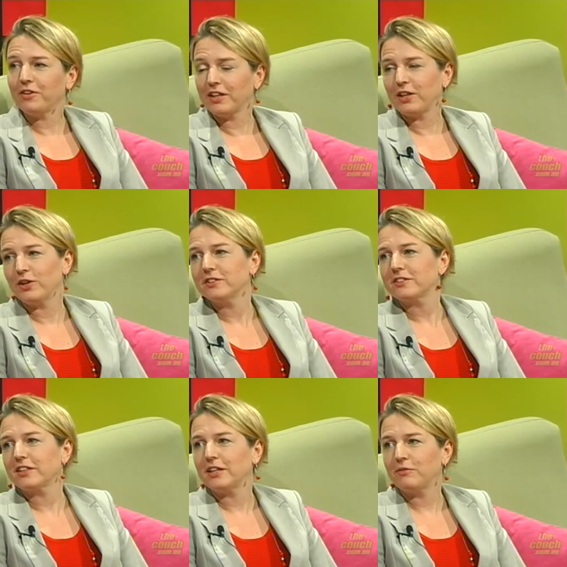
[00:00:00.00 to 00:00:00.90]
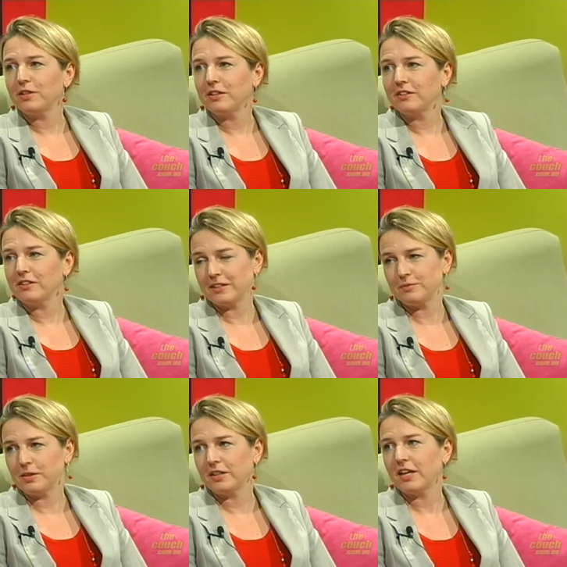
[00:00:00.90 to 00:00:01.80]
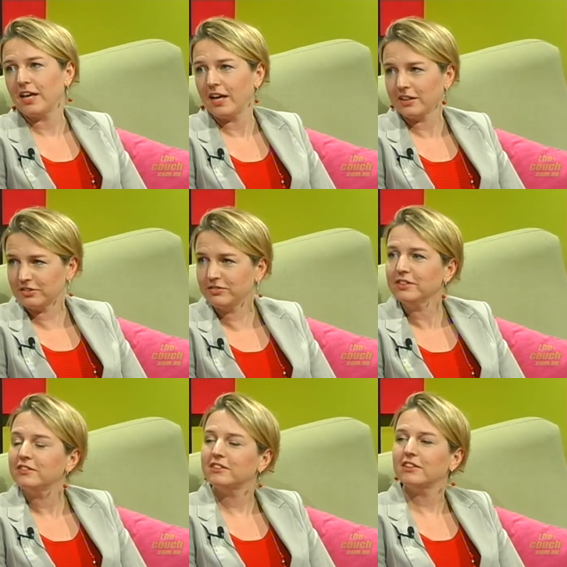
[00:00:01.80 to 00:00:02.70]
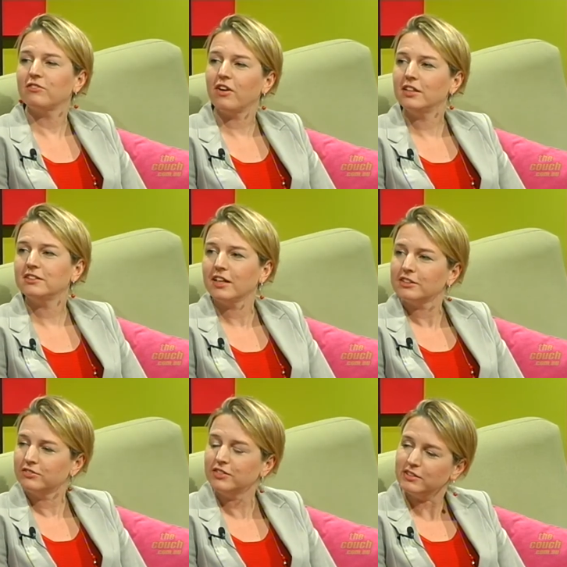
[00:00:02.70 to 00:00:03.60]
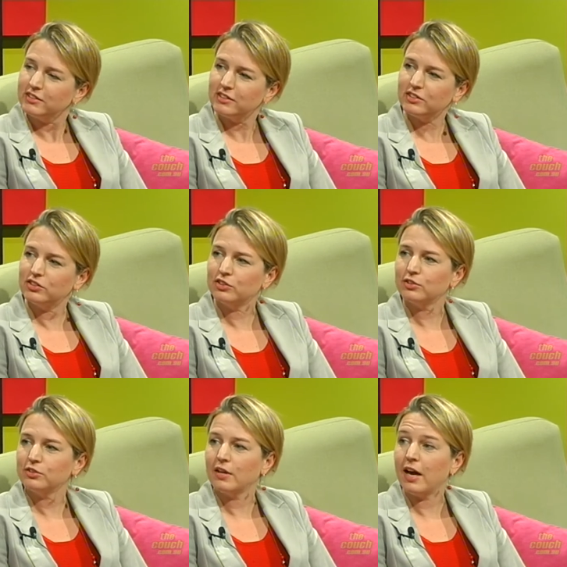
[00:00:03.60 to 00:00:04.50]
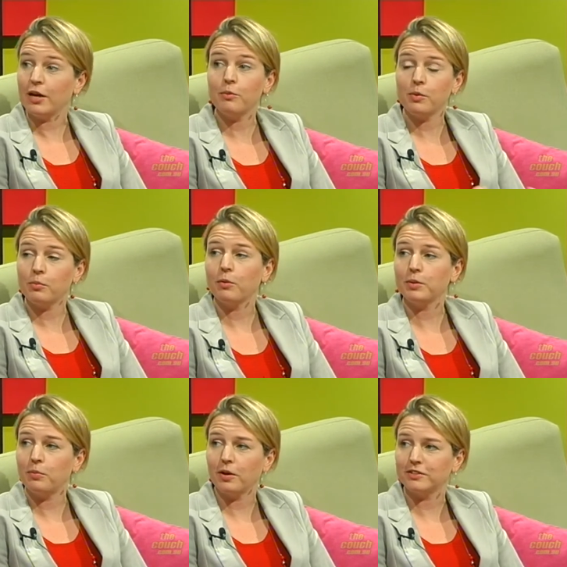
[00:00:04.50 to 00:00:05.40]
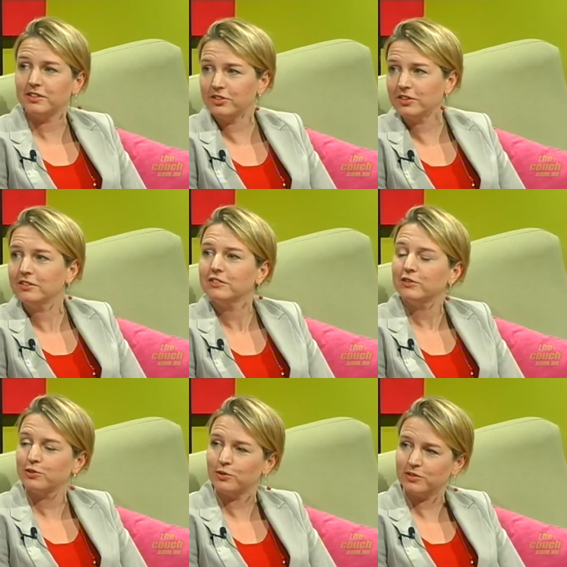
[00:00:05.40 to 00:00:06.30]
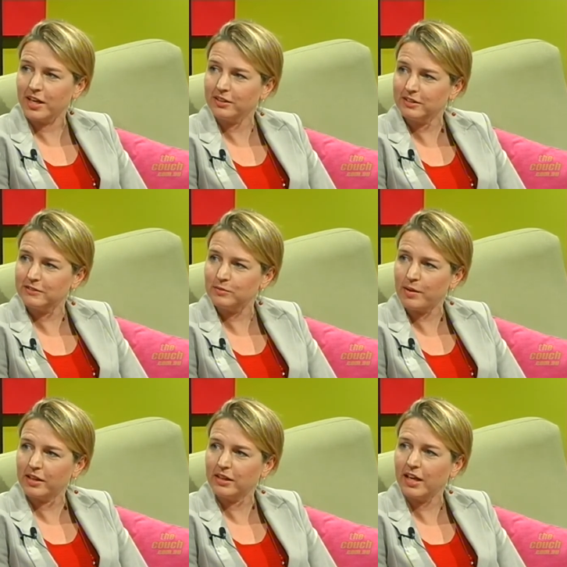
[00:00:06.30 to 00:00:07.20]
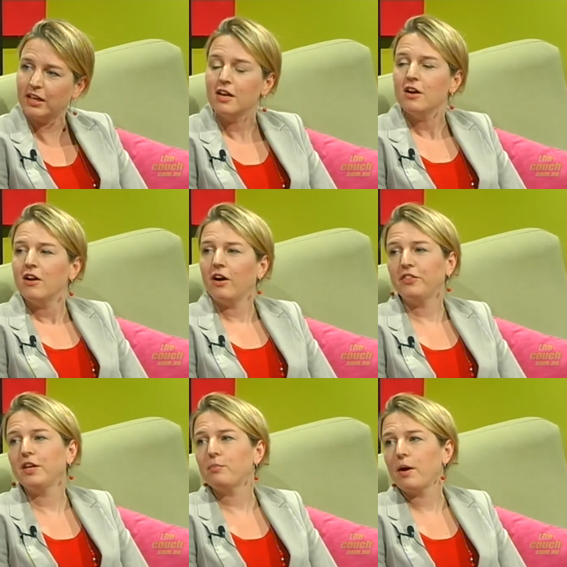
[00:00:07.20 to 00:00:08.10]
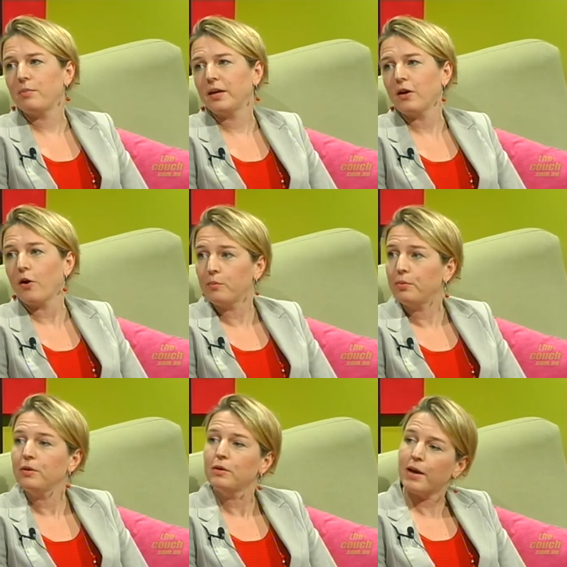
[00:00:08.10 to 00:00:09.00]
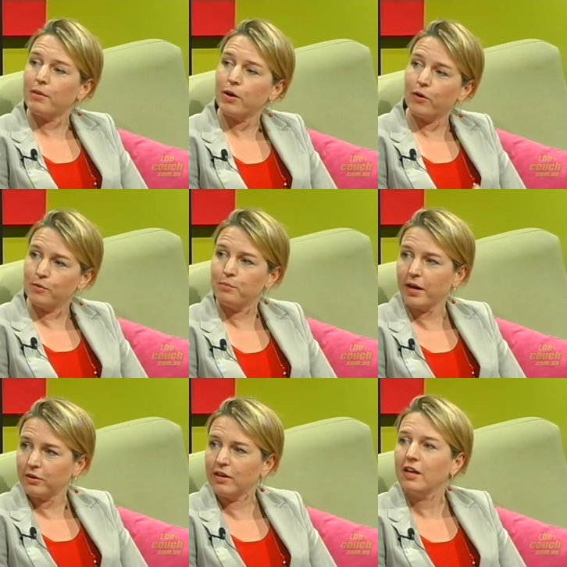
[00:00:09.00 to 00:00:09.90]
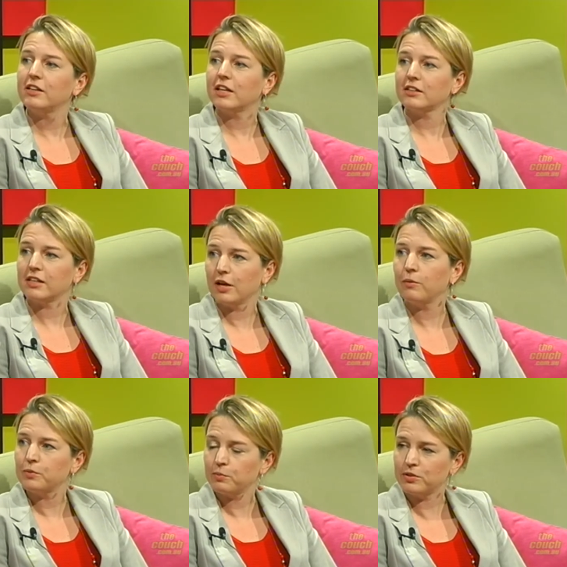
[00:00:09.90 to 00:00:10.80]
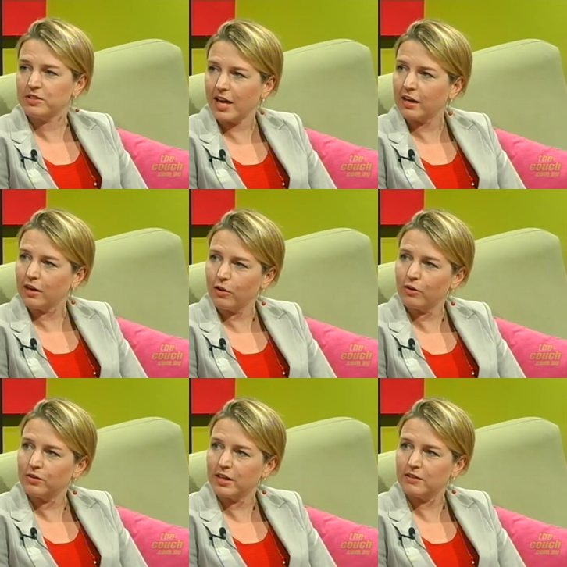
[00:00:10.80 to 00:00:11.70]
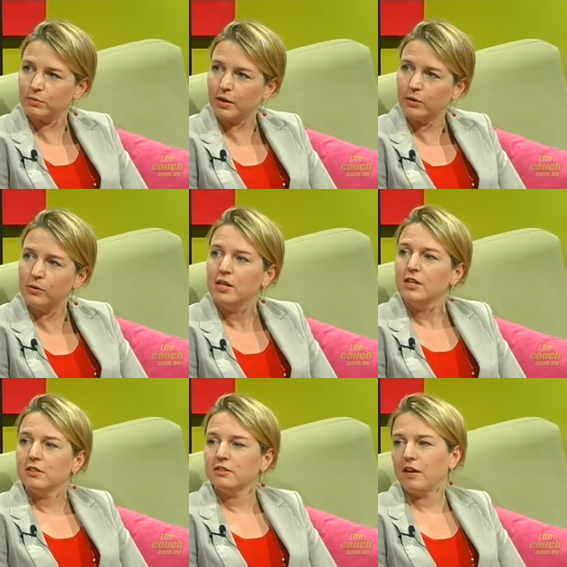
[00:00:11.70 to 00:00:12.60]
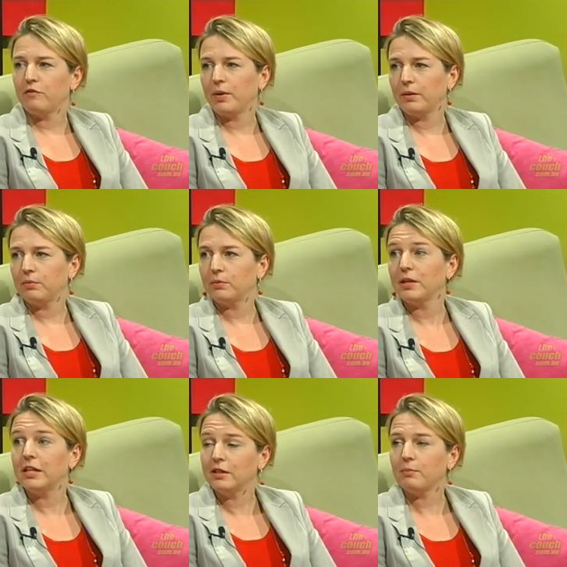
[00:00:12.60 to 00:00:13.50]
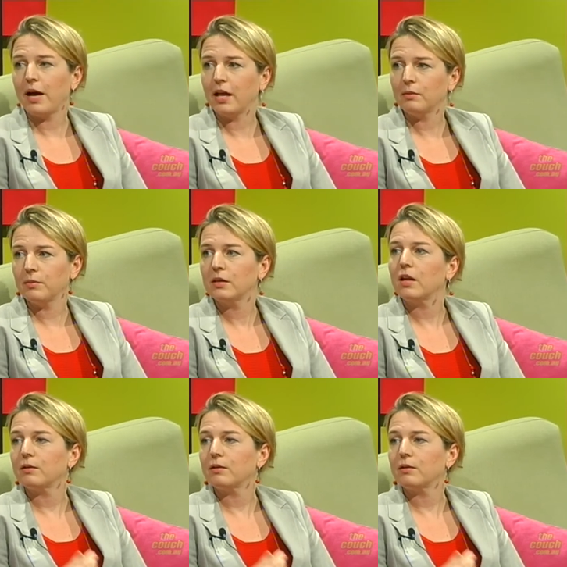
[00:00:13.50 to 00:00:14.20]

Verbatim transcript: closely with lesbian and gay activists mm -hmm. and mm-hmm. rights activists to uh, help them lobby politicians and talk tactics about that. I think by being open about my own background actually helps push that along as well to have people in the parliament like